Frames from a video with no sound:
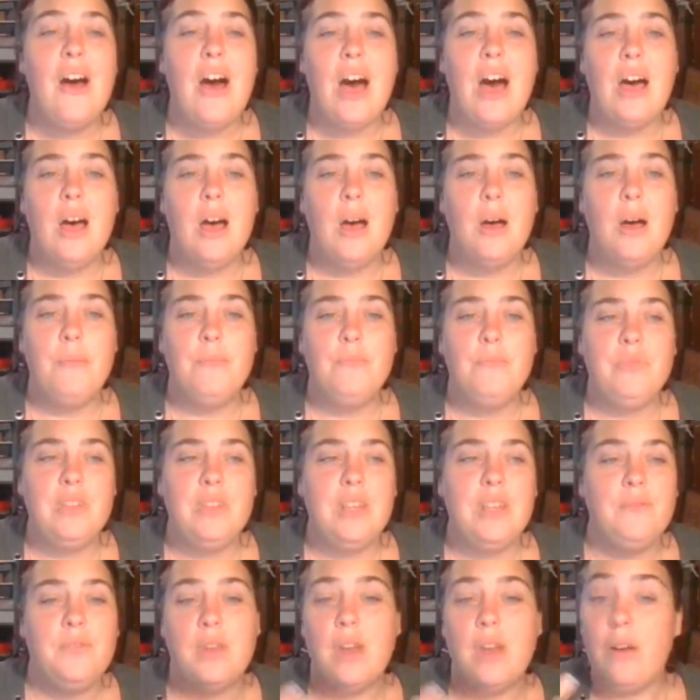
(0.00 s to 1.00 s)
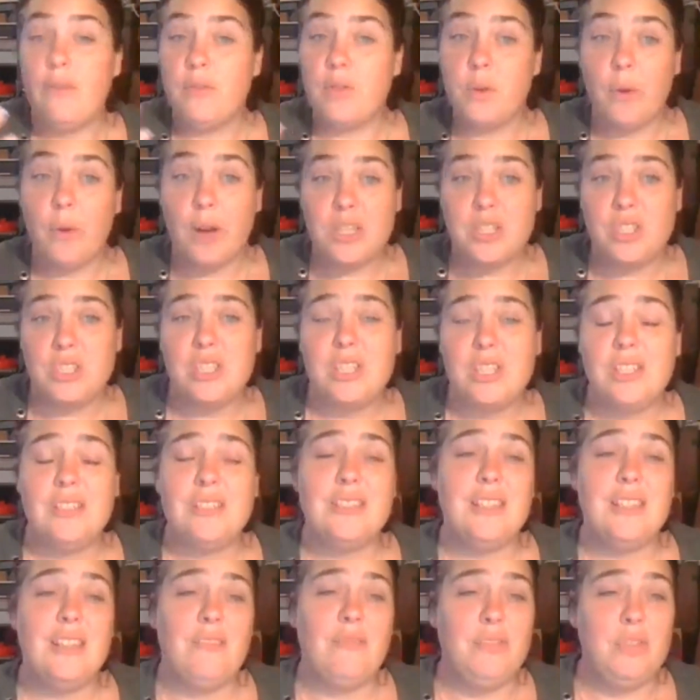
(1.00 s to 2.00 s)
If you have
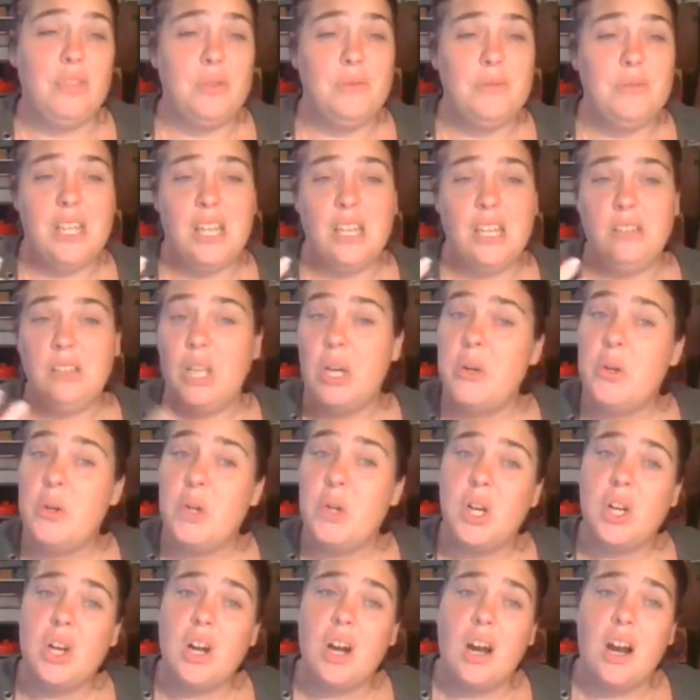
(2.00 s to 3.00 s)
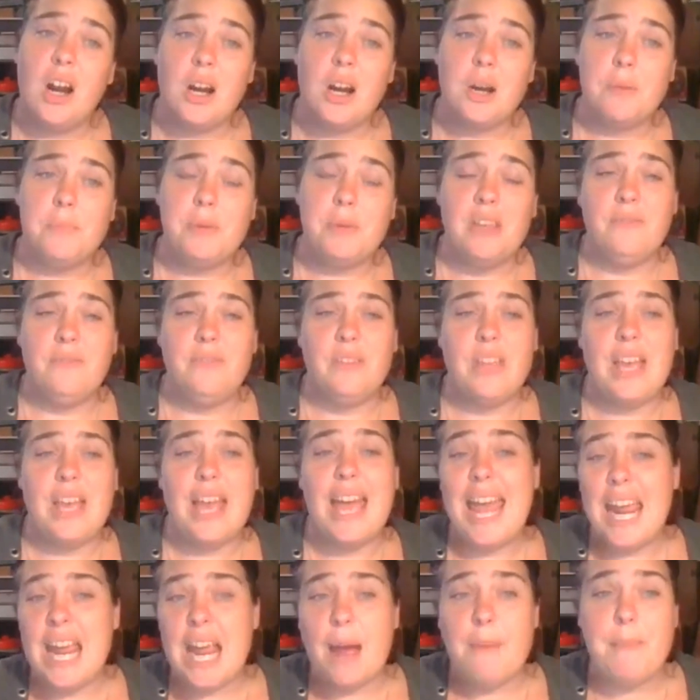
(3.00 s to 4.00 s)
questions, if you need loaner garb,
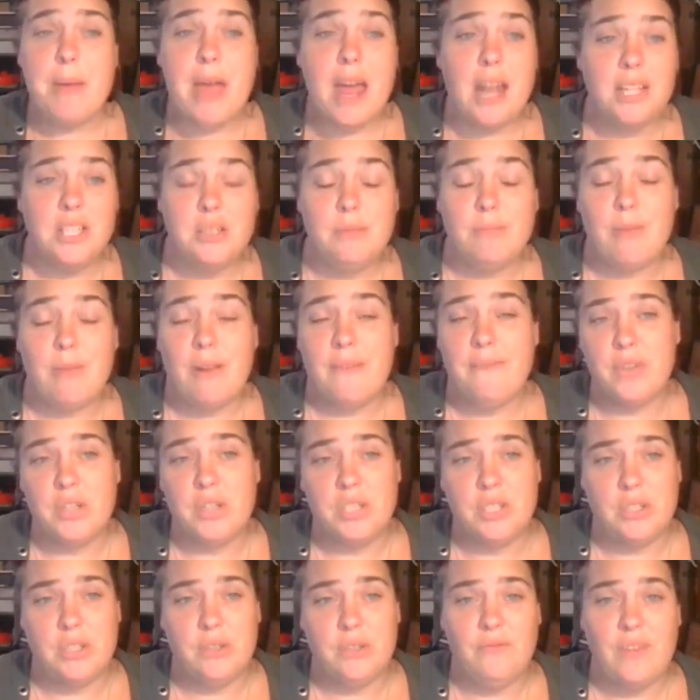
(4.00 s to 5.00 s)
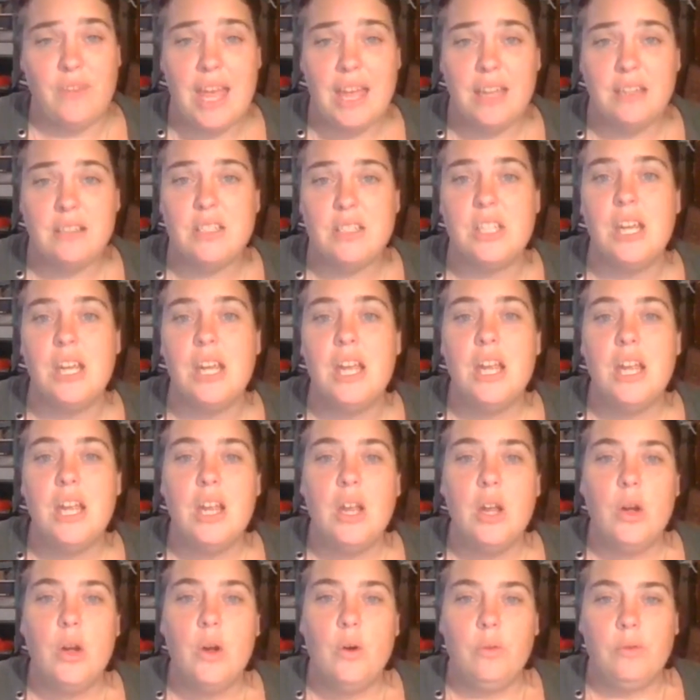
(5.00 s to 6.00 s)
hey, I'm headed to my first event,
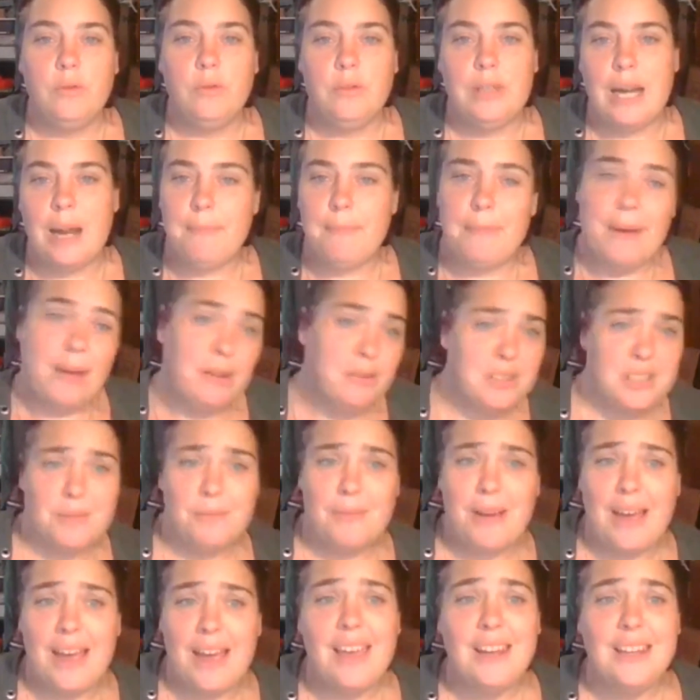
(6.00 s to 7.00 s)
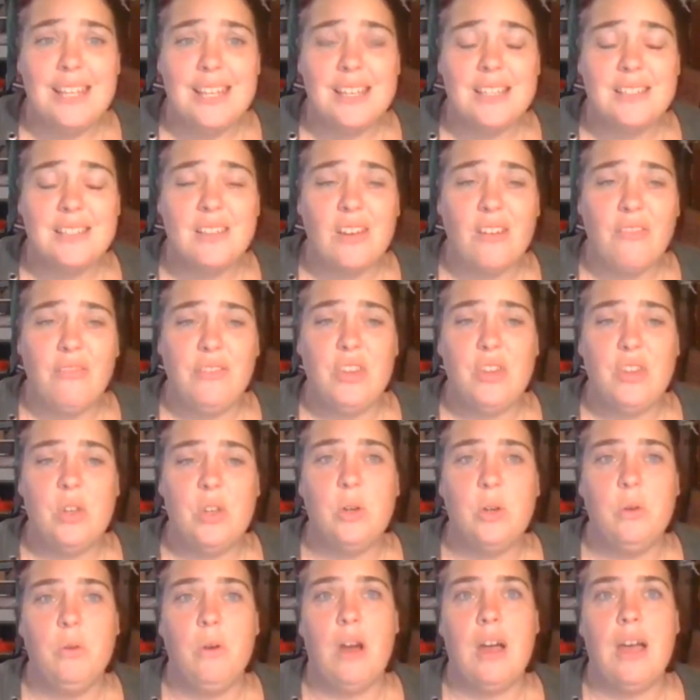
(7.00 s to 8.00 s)
can I bounce some ideas off of
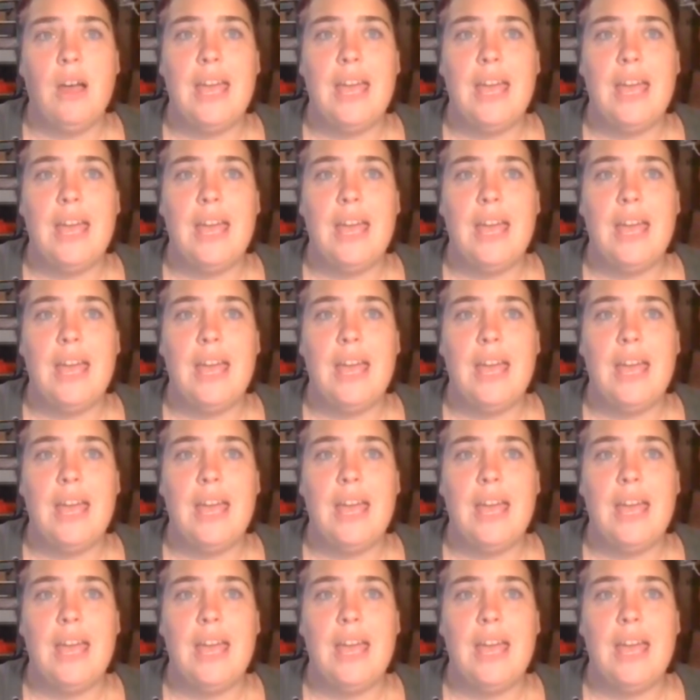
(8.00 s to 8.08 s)
you?